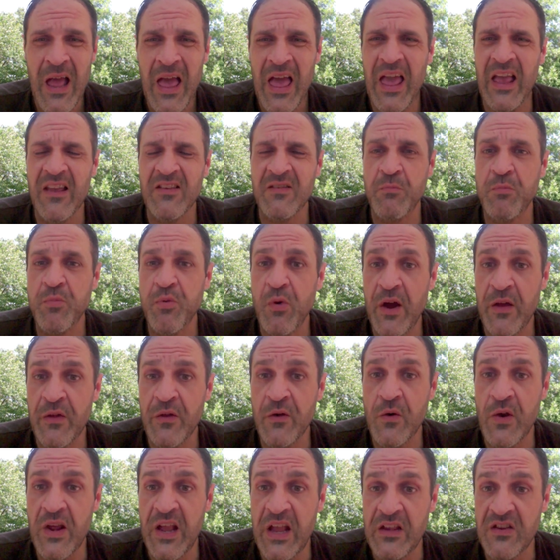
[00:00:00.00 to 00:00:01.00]
as
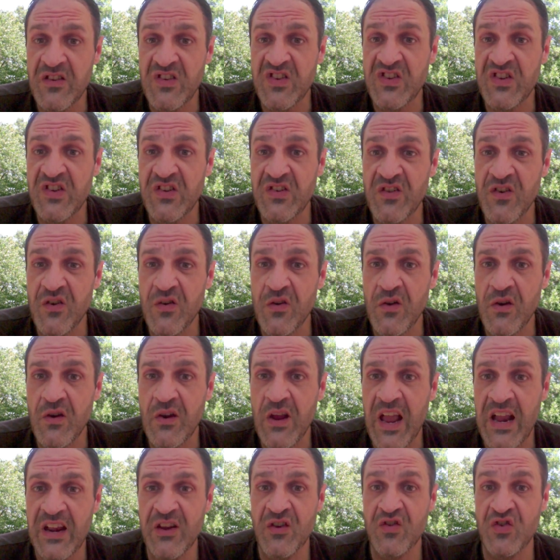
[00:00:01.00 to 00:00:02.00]
brother and sister
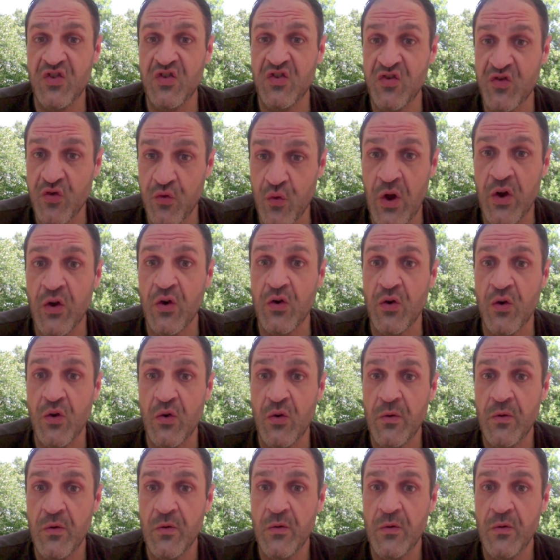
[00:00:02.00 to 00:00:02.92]
and struggle.